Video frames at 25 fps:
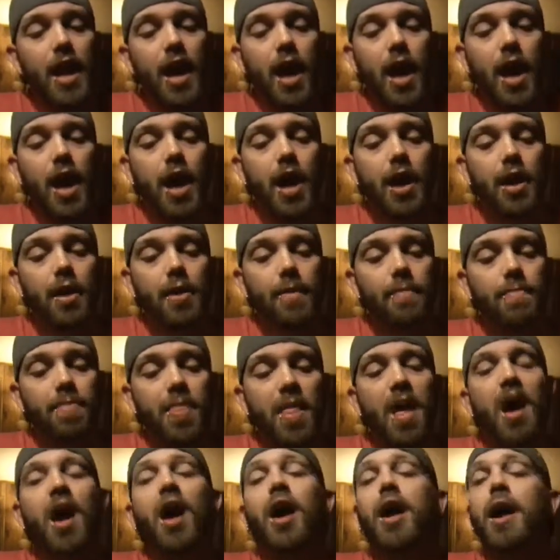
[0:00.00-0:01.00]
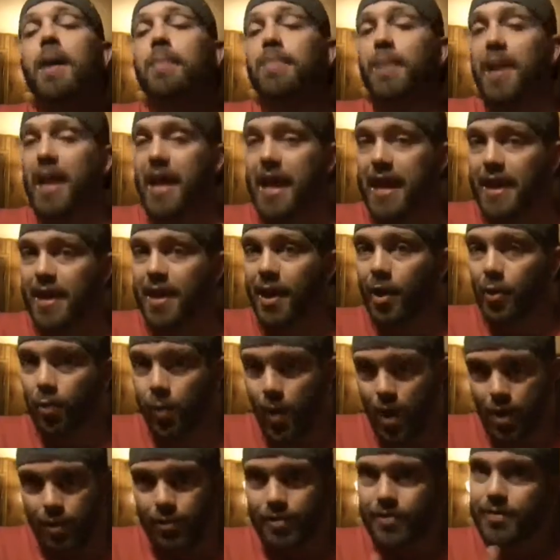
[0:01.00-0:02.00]
A couple of Heenan
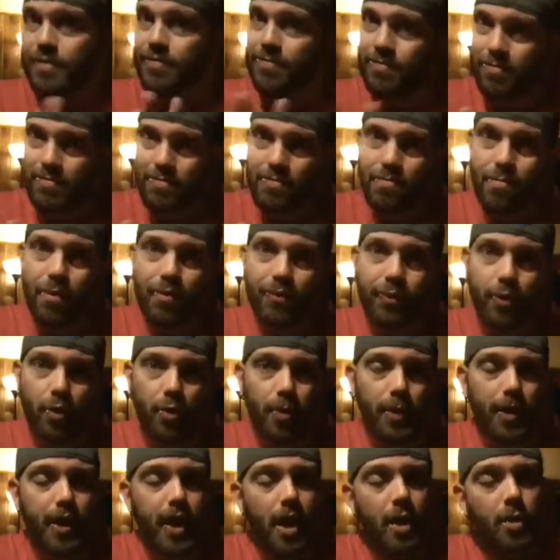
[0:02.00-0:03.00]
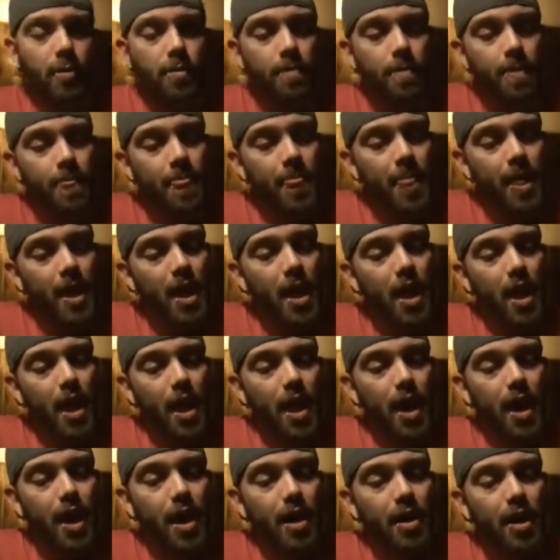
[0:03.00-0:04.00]
quotes before we go.
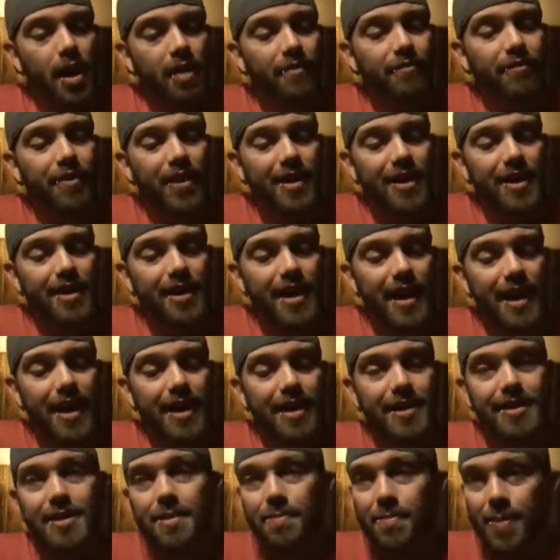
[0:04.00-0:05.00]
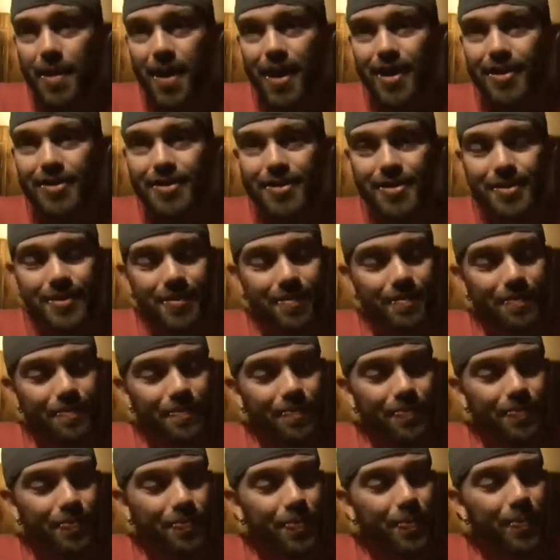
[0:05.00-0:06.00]
A friend in need is a pest.
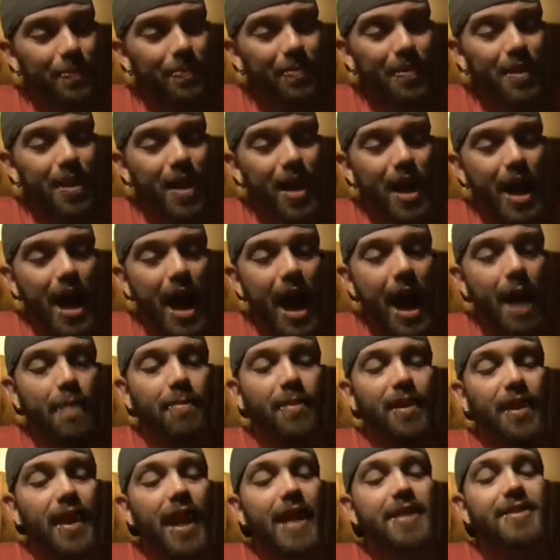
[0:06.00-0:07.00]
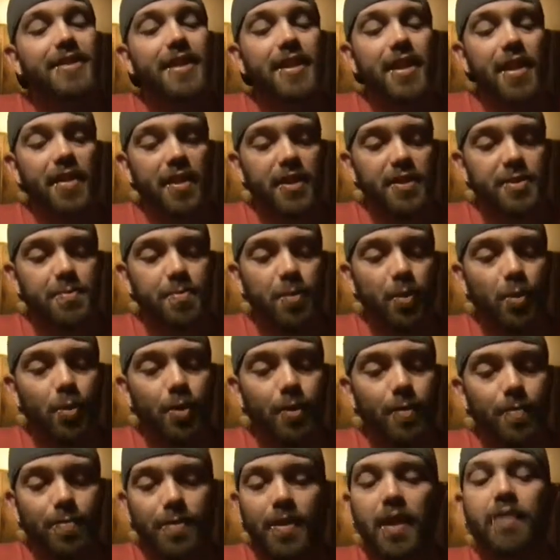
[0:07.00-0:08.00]
I'm a legend in the
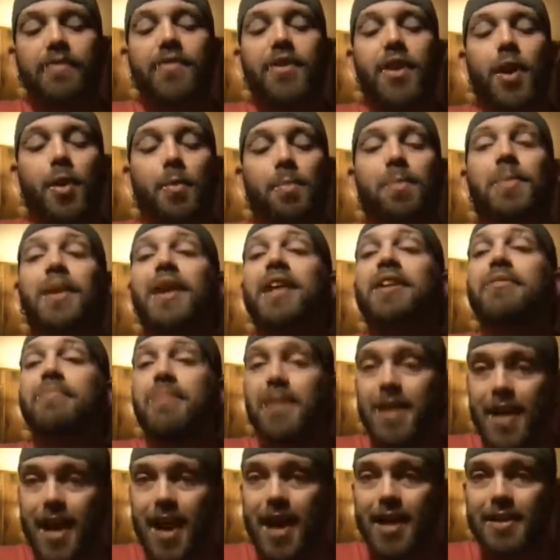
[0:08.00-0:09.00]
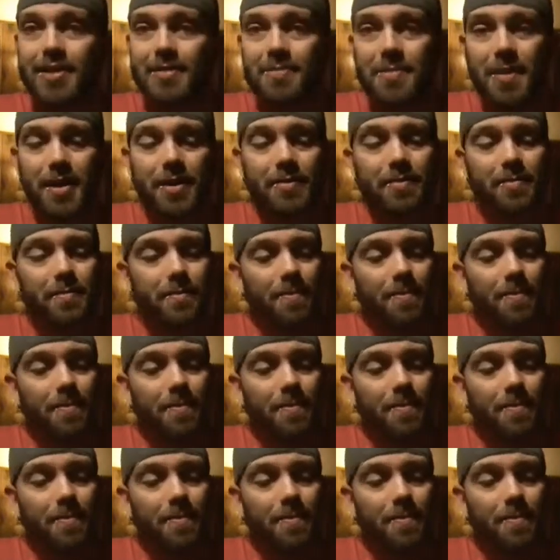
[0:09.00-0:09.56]
sport. If you don't believe me, ask me.